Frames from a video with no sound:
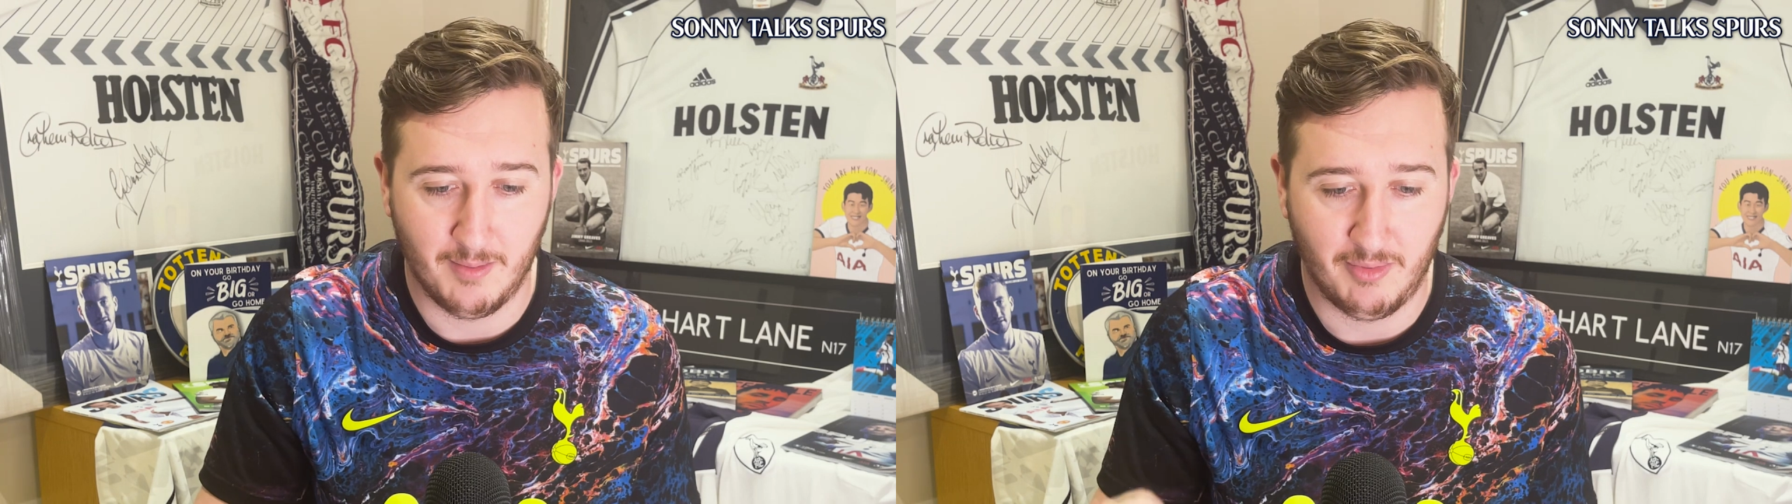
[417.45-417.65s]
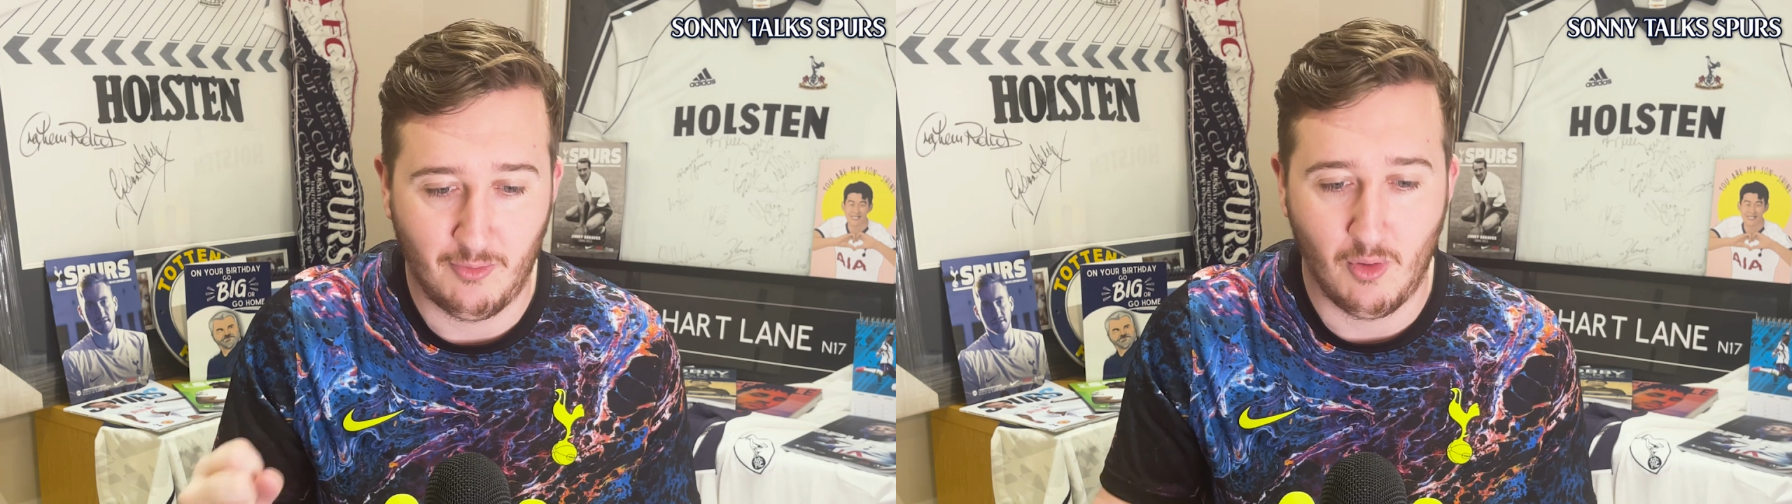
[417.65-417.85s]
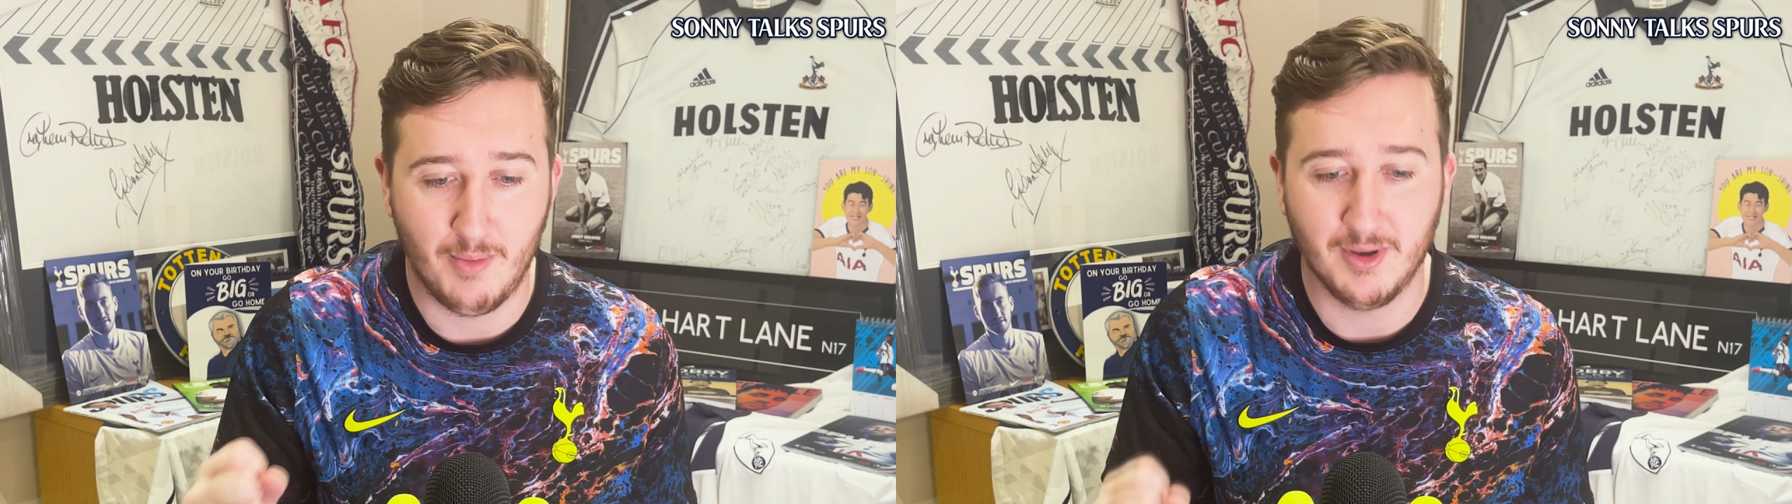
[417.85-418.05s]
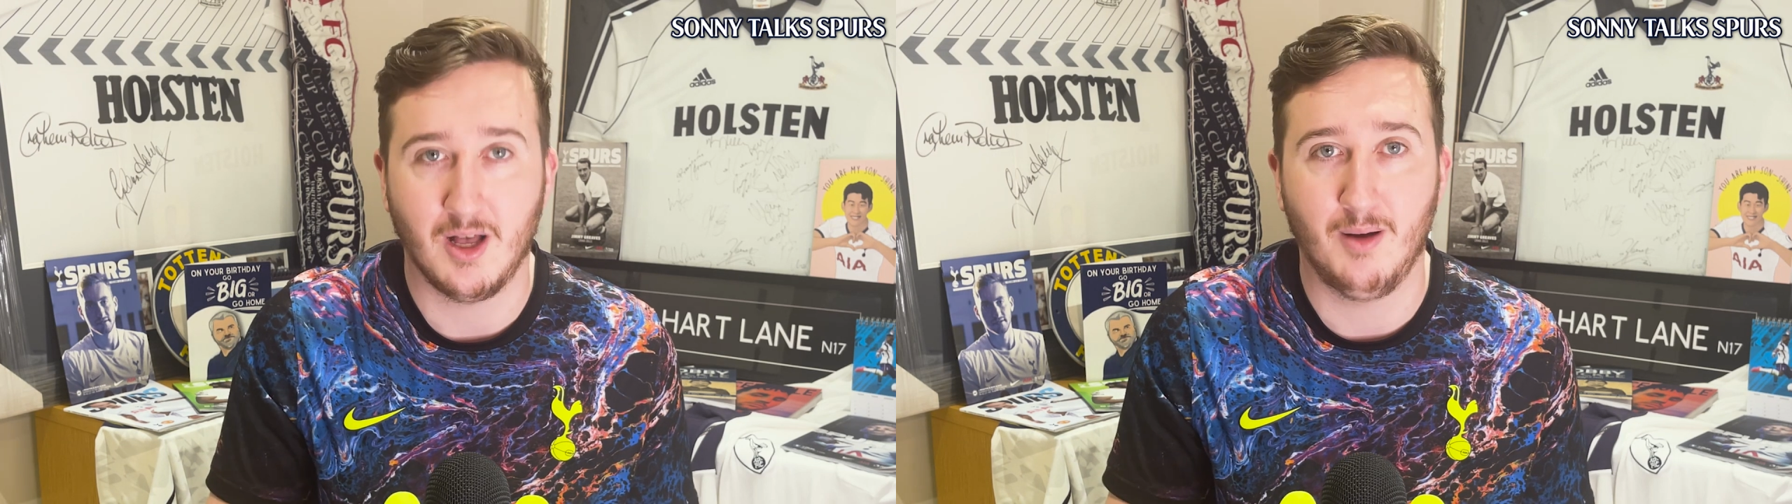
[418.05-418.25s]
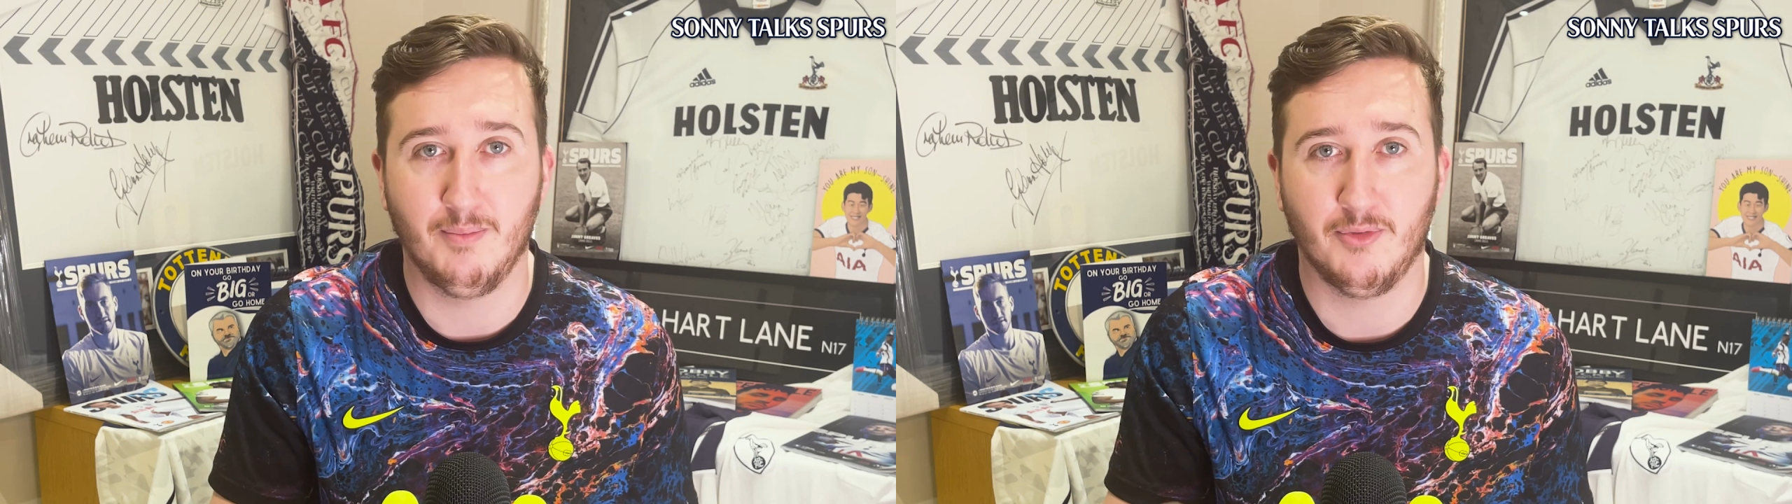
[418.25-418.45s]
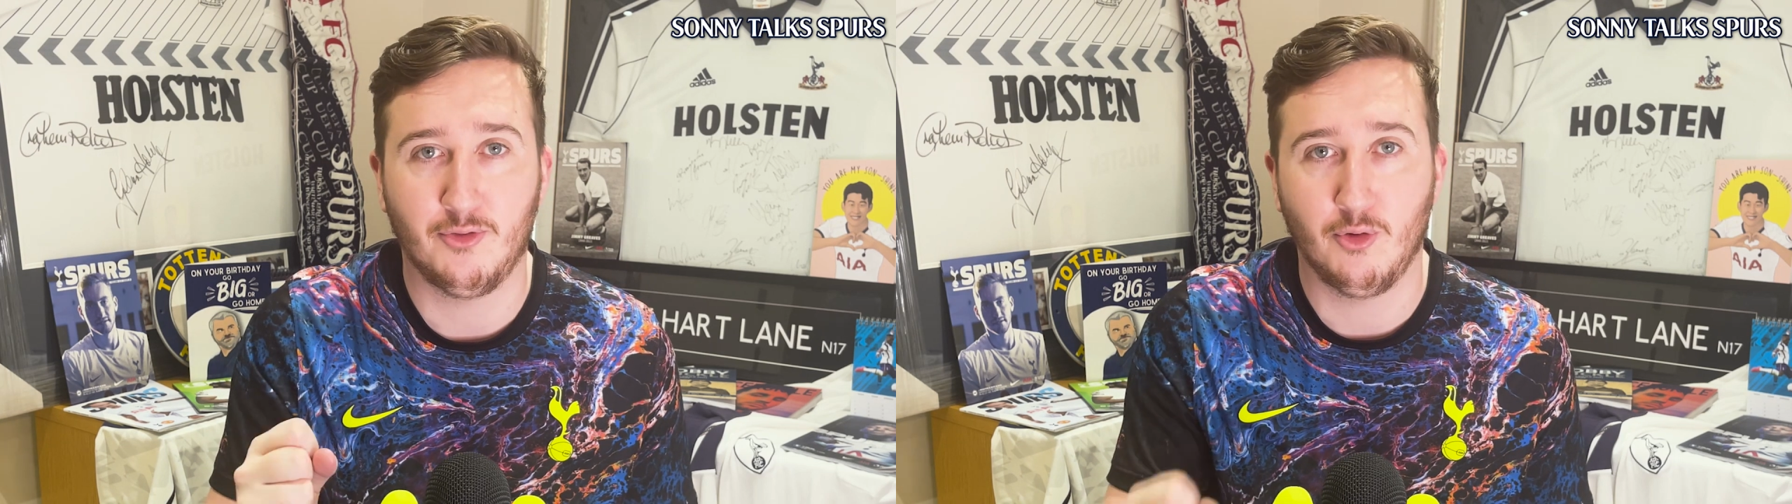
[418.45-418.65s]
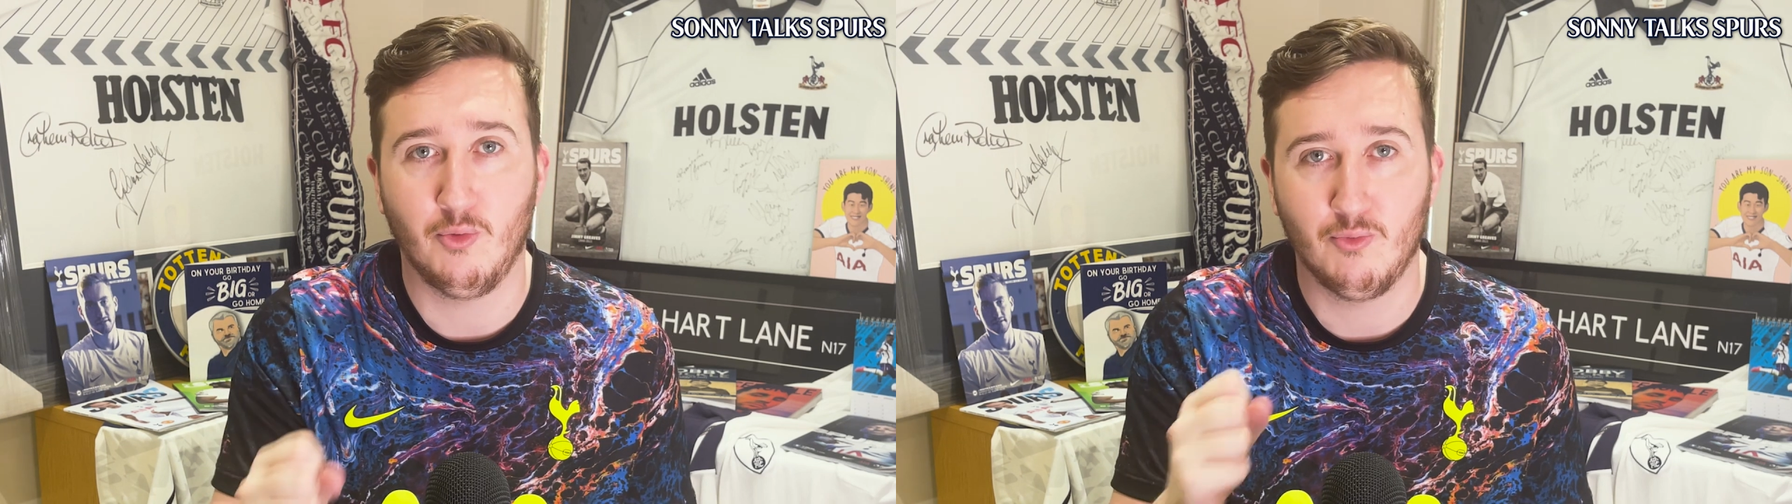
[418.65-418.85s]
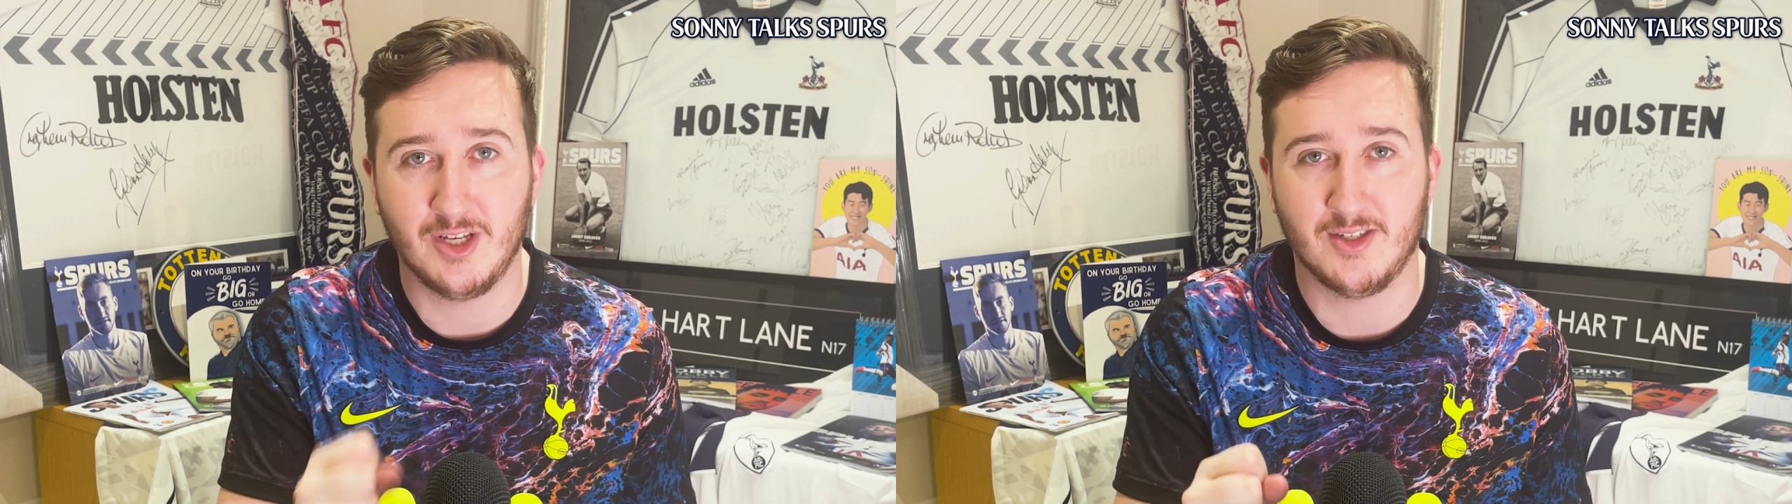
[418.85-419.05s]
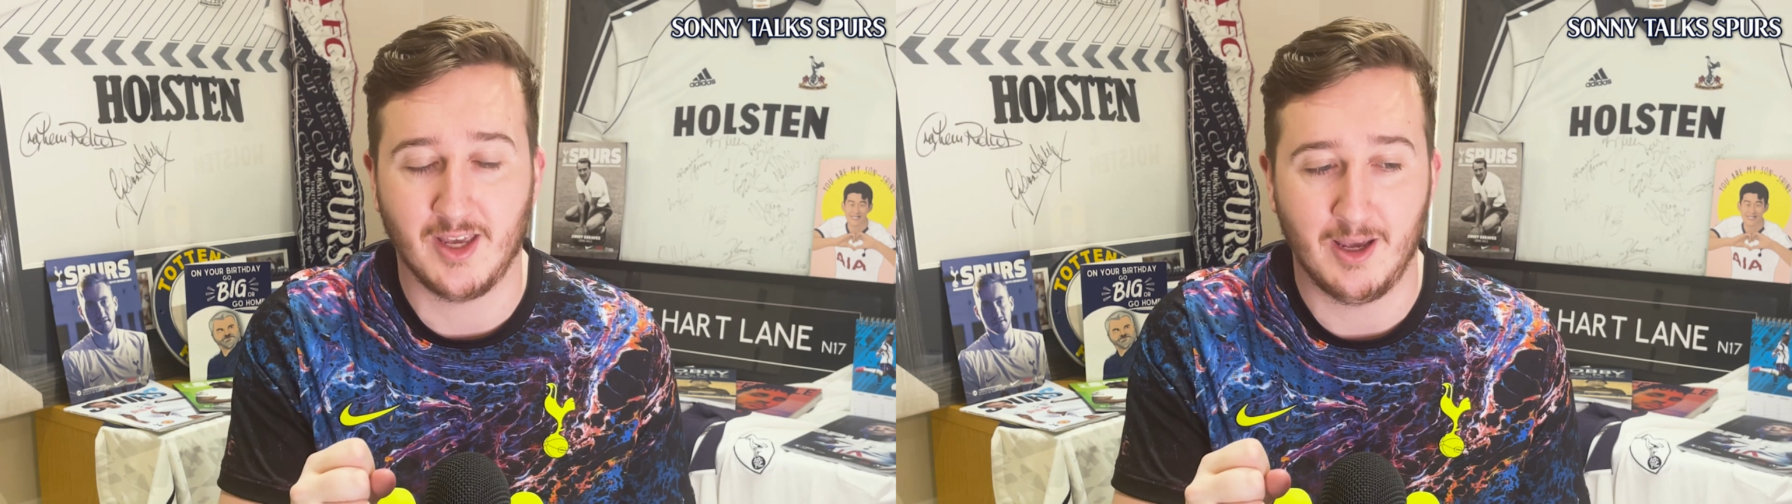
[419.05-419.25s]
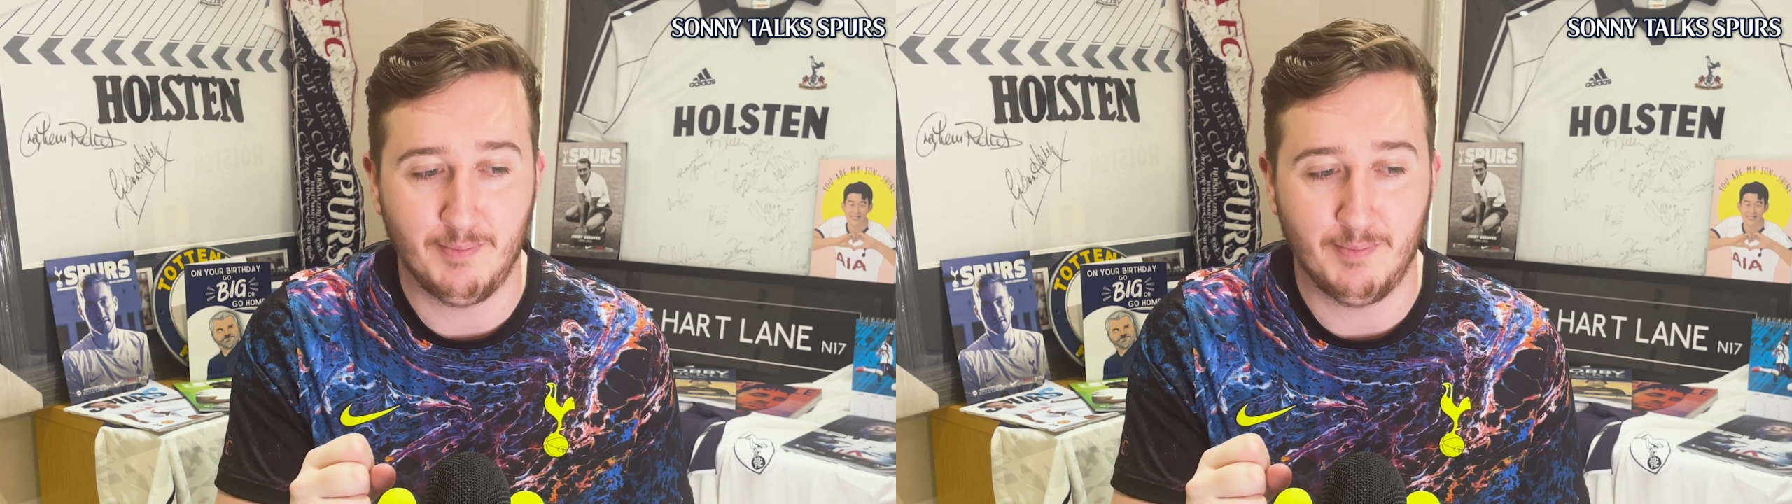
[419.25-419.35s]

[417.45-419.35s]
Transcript: before it becomes too risky.